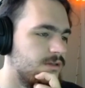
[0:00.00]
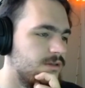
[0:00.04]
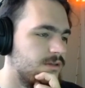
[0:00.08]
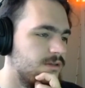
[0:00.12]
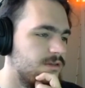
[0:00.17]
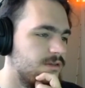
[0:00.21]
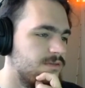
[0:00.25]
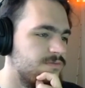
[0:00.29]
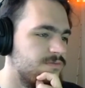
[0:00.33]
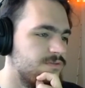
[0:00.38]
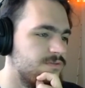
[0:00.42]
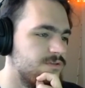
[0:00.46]

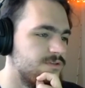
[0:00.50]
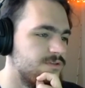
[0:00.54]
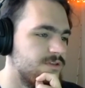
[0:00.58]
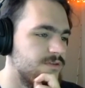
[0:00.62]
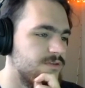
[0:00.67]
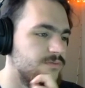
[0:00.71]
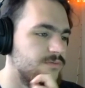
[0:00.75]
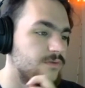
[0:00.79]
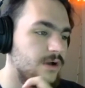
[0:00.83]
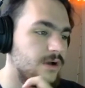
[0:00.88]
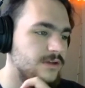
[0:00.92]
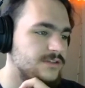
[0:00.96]
If you use a
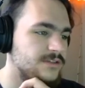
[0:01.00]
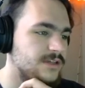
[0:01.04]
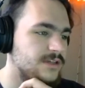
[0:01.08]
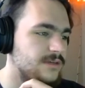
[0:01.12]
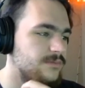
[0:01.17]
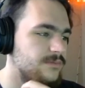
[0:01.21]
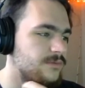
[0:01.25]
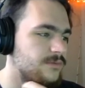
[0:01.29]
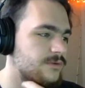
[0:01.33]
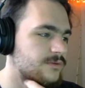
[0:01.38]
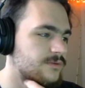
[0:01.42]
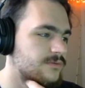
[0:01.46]
rock type
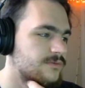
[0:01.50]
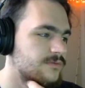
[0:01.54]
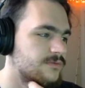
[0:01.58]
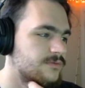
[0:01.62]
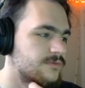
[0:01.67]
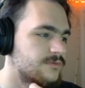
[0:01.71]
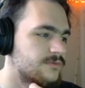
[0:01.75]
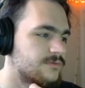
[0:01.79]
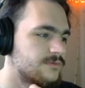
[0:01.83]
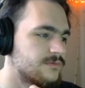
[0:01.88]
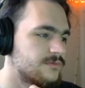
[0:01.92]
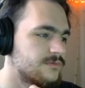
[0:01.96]
move,
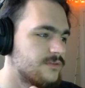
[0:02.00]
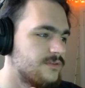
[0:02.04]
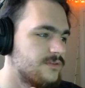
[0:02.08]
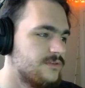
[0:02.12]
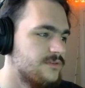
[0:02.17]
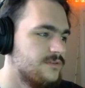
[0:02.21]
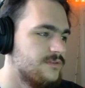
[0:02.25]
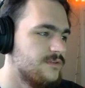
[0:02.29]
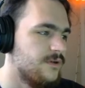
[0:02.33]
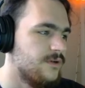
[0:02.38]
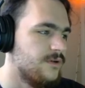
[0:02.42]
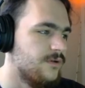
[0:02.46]
this
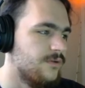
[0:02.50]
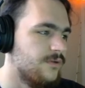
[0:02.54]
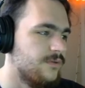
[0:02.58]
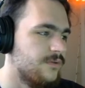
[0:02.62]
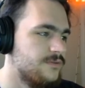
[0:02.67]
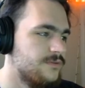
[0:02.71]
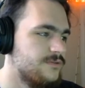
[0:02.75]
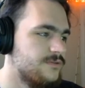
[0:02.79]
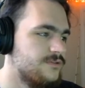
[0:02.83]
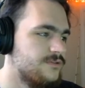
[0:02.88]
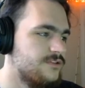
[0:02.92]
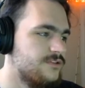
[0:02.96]
is called
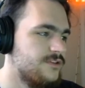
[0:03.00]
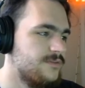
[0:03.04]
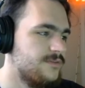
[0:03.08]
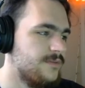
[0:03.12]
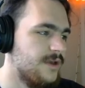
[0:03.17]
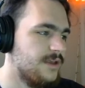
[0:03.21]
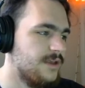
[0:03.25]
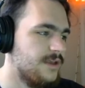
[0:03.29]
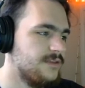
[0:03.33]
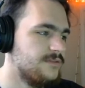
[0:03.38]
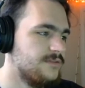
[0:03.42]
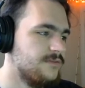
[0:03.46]

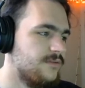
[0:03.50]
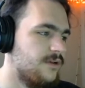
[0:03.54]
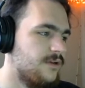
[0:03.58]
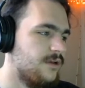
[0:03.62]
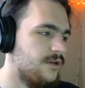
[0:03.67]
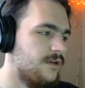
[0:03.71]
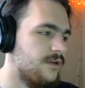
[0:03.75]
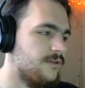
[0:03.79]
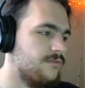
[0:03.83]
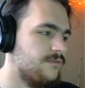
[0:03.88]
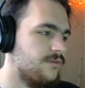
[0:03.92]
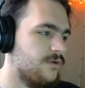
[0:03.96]
G-Max
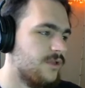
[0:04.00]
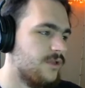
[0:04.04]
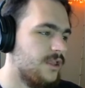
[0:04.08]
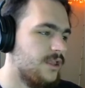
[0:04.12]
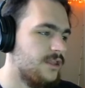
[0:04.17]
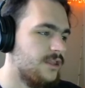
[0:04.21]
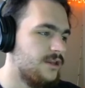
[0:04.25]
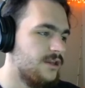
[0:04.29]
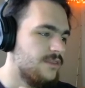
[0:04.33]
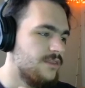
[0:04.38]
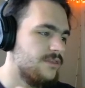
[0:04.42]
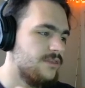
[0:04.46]

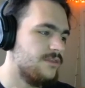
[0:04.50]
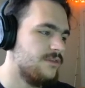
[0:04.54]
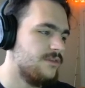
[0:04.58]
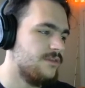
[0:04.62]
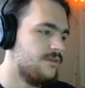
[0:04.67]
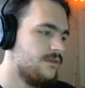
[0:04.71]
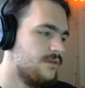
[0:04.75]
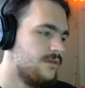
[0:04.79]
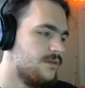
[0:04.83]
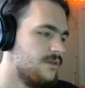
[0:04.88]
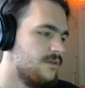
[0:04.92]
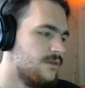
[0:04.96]
Volcanith.
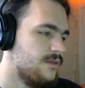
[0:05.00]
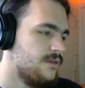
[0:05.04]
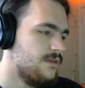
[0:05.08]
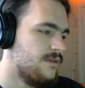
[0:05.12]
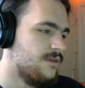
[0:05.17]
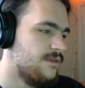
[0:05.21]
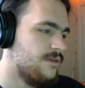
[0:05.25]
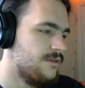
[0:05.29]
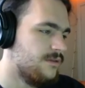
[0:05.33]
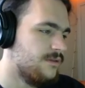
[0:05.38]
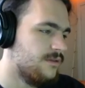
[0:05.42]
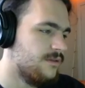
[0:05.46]

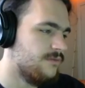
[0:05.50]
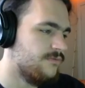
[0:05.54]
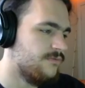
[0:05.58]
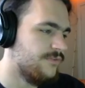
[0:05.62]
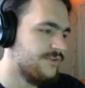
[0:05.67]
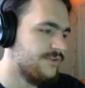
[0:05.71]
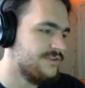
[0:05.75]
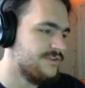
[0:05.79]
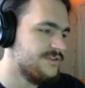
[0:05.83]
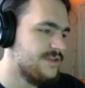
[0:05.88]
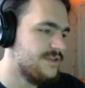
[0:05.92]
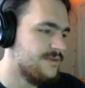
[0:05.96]
It
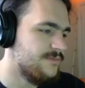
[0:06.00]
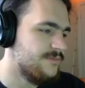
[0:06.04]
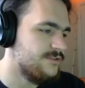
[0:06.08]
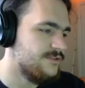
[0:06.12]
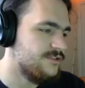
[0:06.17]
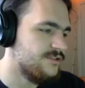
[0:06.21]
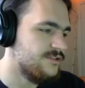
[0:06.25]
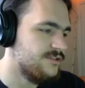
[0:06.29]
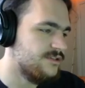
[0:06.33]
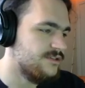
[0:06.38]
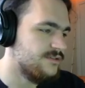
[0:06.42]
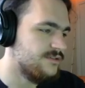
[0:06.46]
inflicts damage
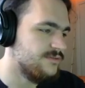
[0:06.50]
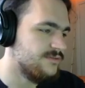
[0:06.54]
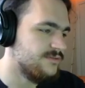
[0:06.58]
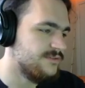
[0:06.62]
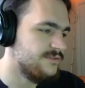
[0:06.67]
and deals